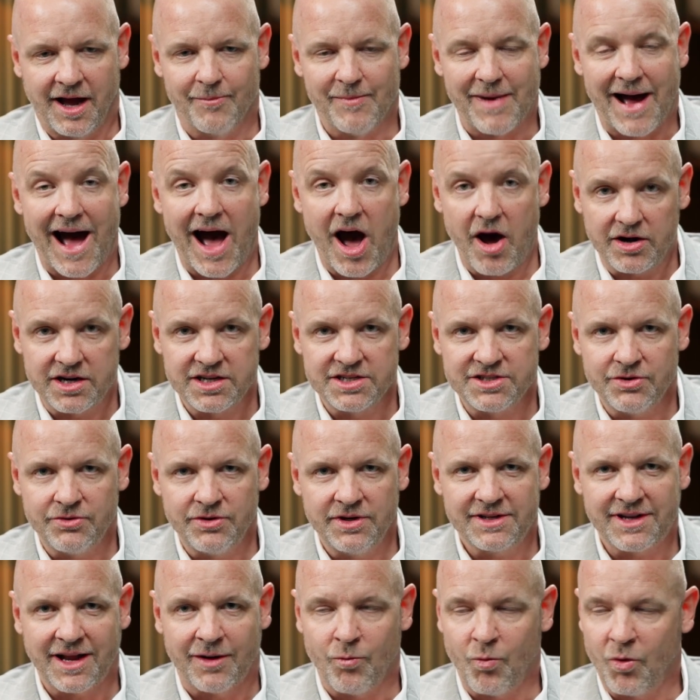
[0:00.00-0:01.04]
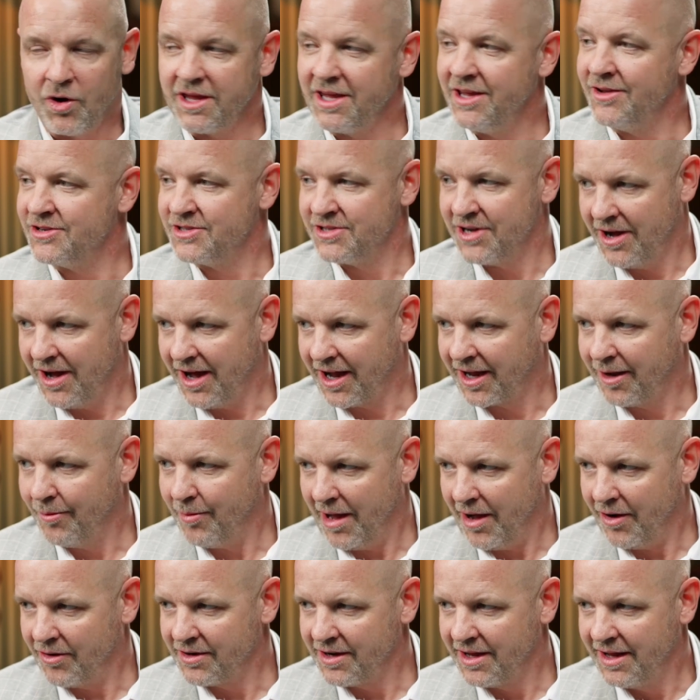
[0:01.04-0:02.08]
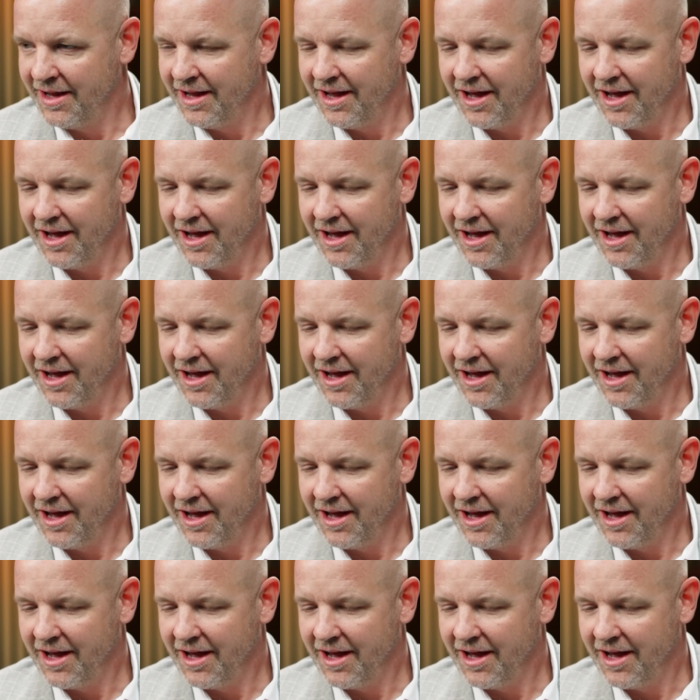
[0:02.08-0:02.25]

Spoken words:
how to do it, and what you talk about.